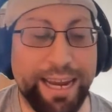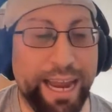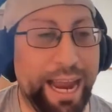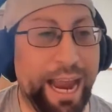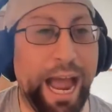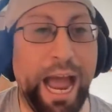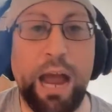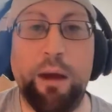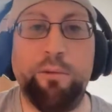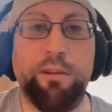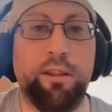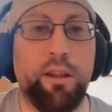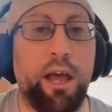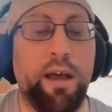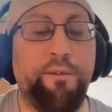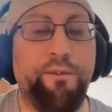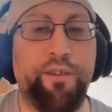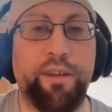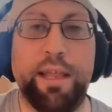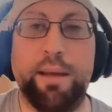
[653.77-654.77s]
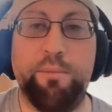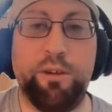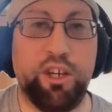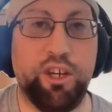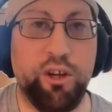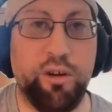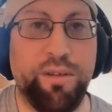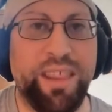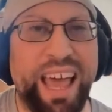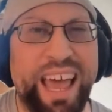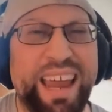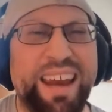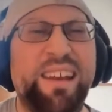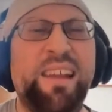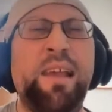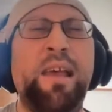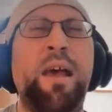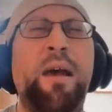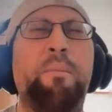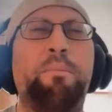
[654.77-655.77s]
Hey, I would love for them to do
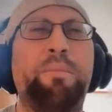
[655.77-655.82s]
that,